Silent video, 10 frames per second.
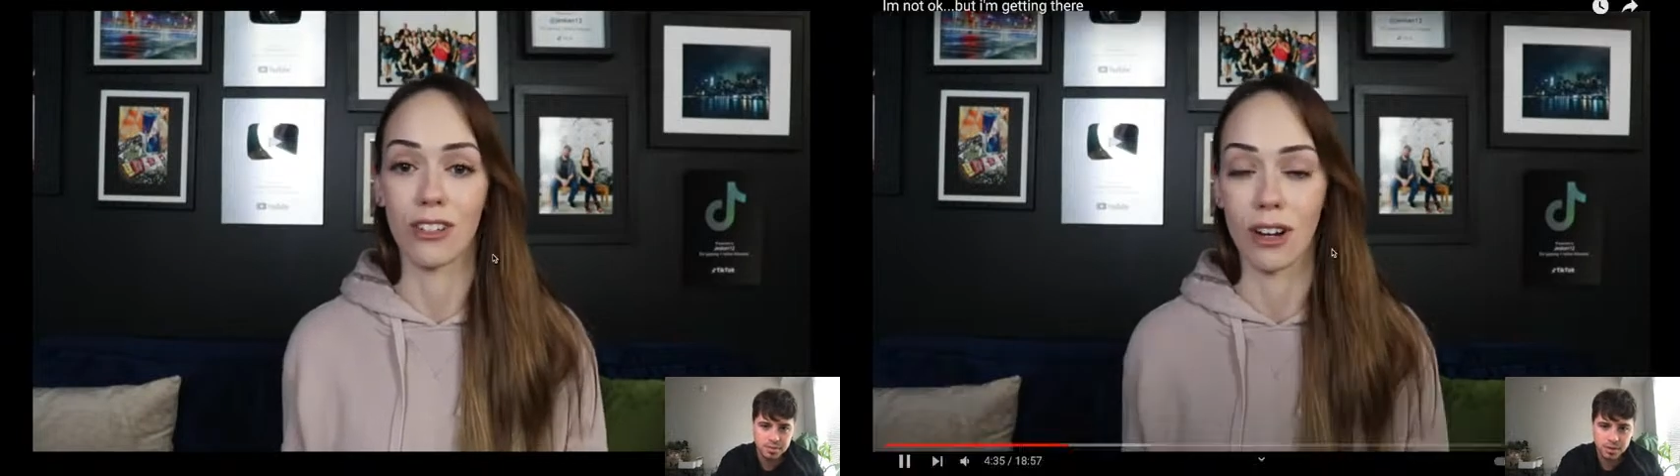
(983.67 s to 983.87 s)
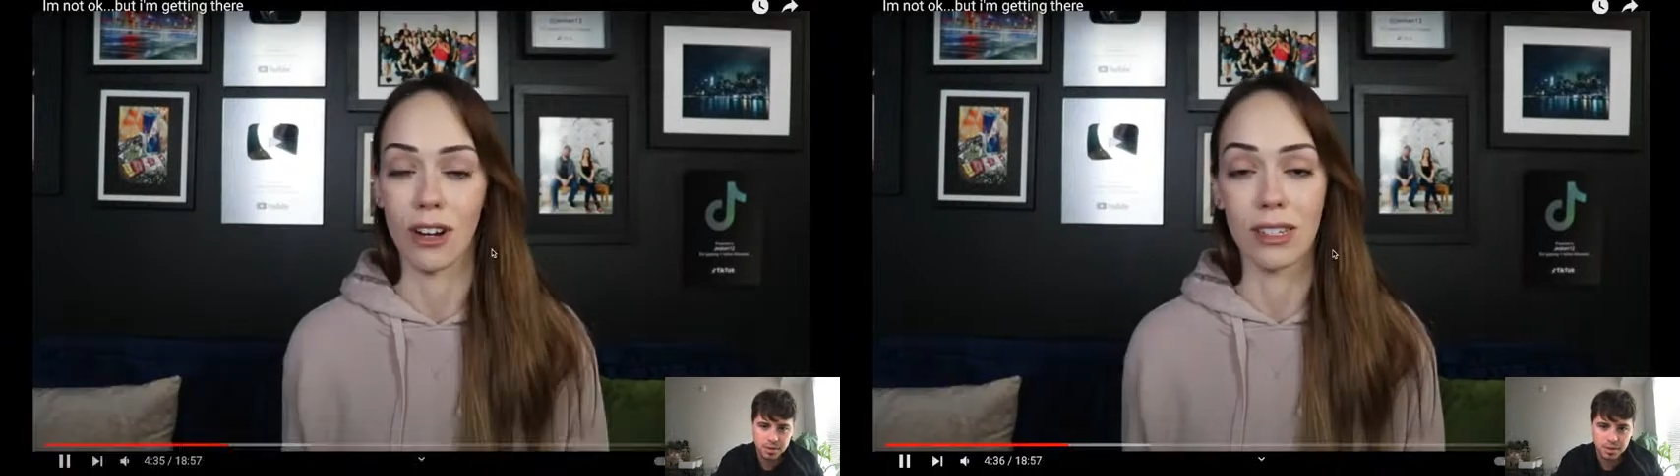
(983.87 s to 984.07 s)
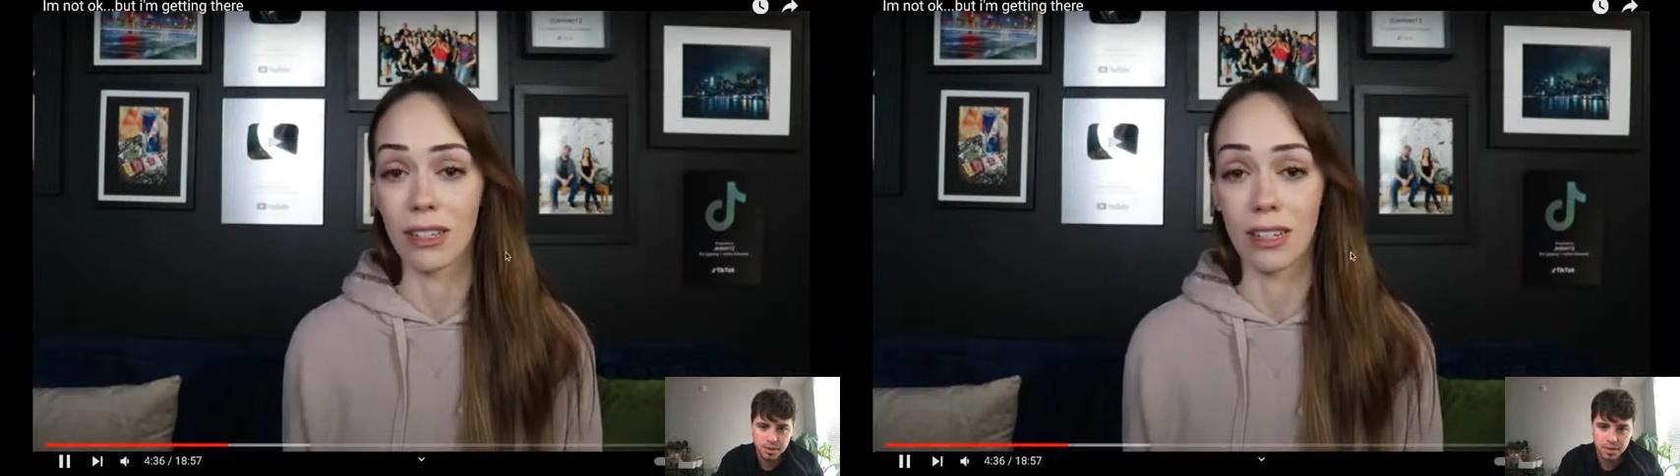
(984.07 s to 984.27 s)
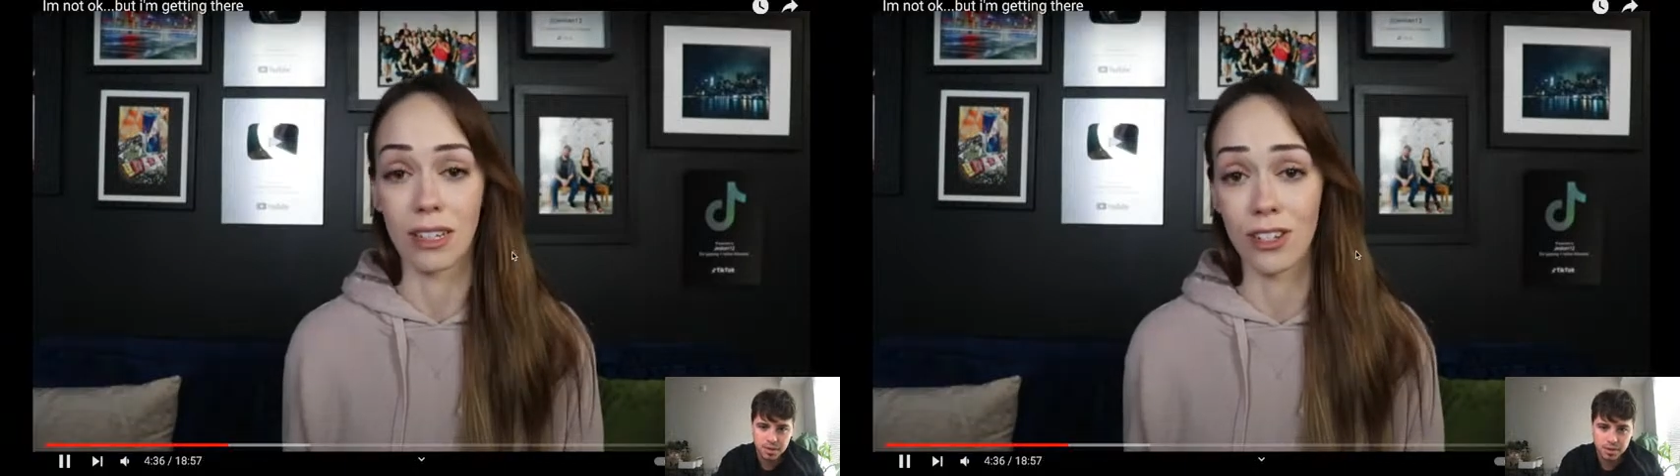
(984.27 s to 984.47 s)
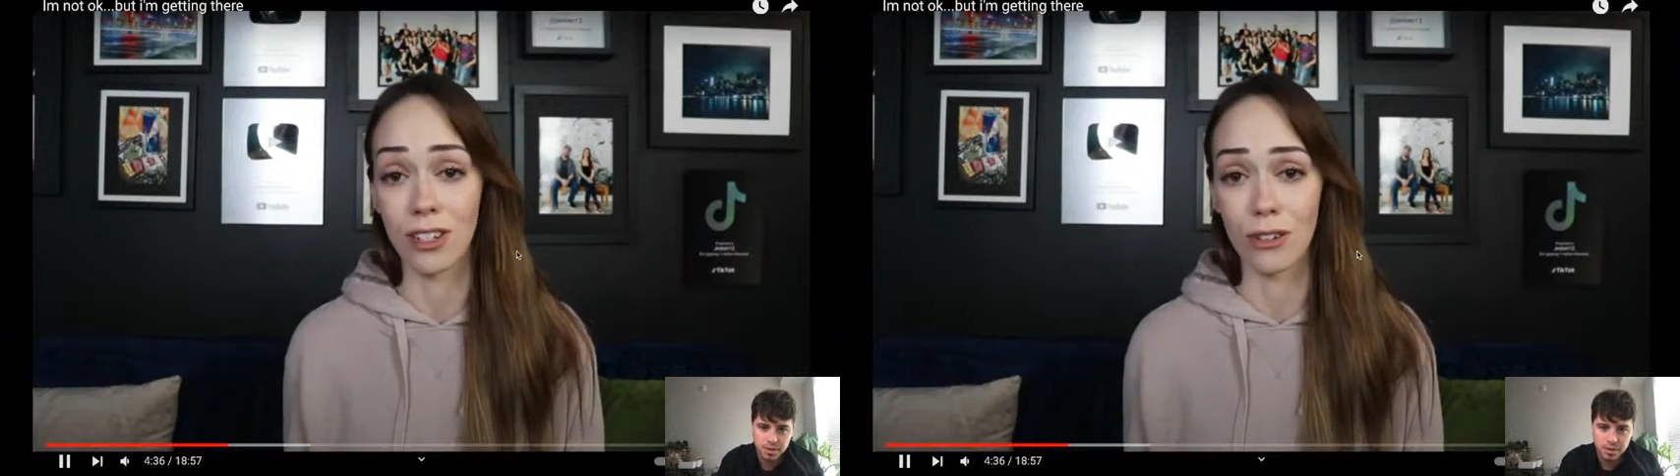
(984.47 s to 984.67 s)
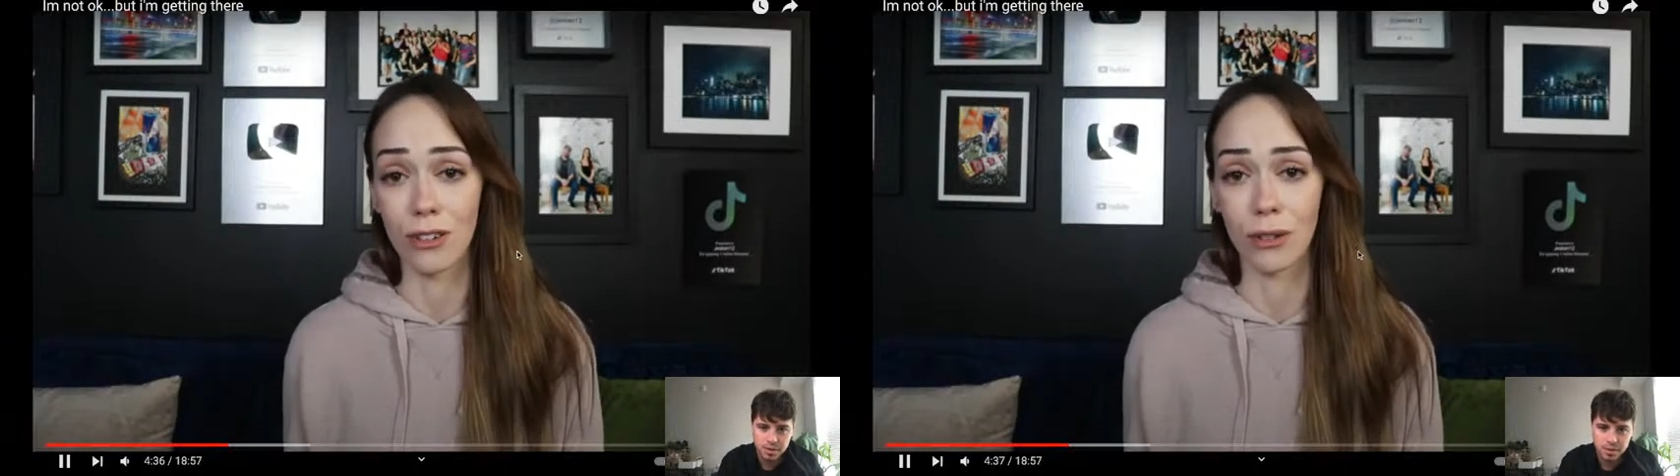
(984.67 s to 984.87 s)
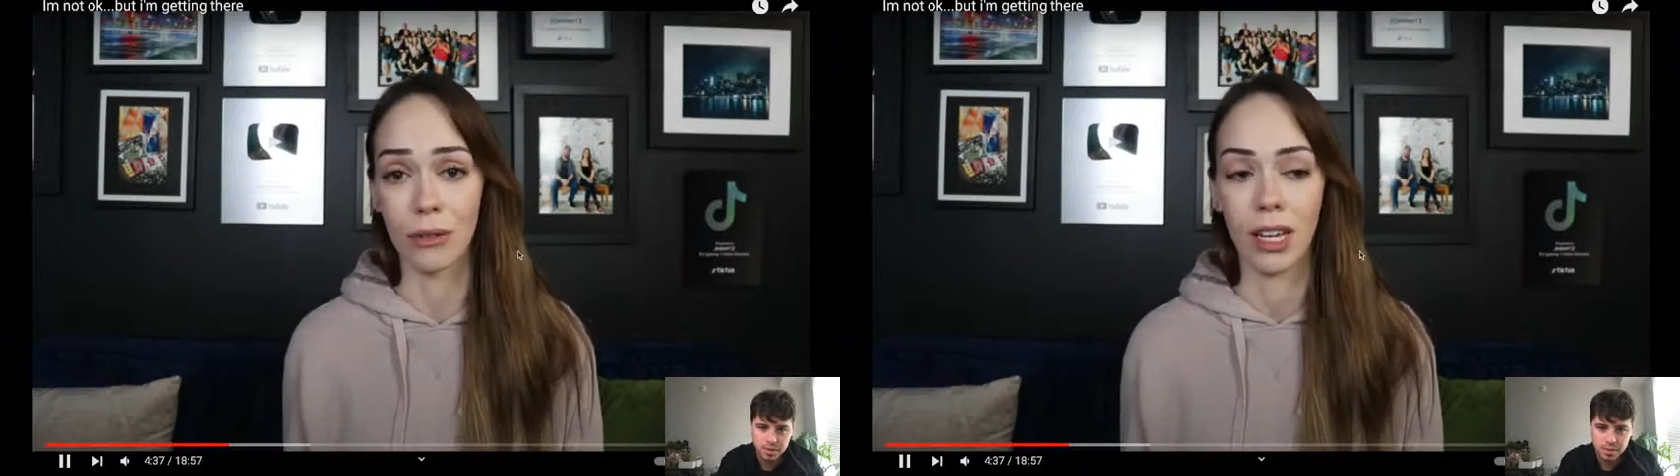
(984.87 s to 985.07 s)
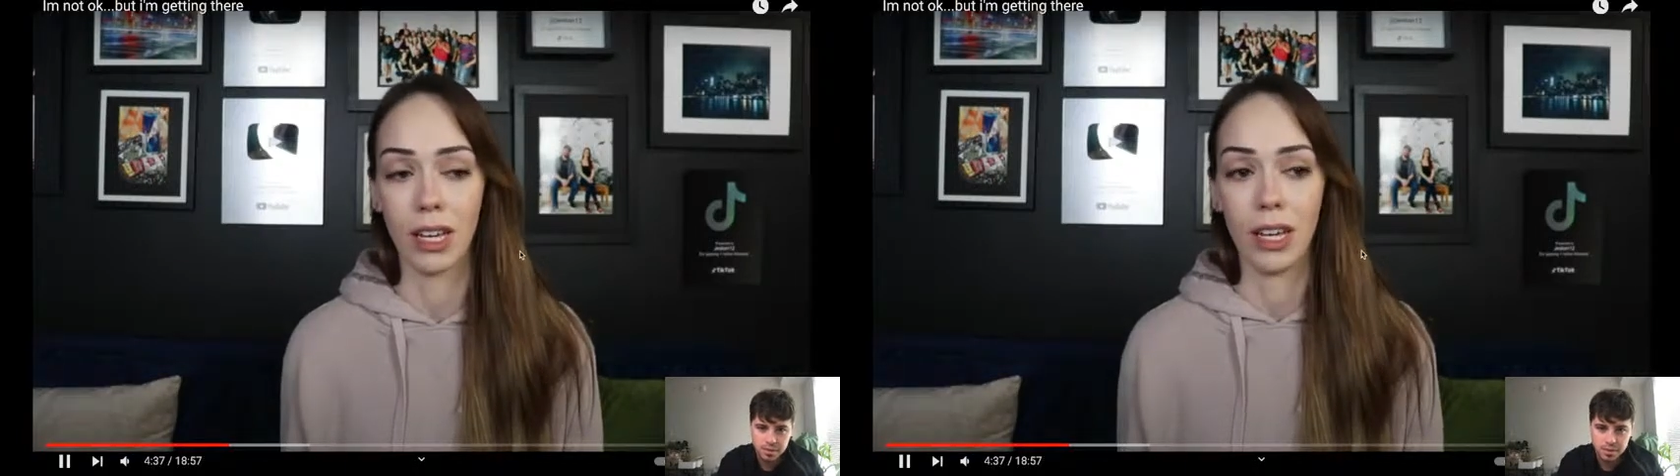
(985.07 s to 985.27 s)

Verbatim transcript: drugs, and that's just not true.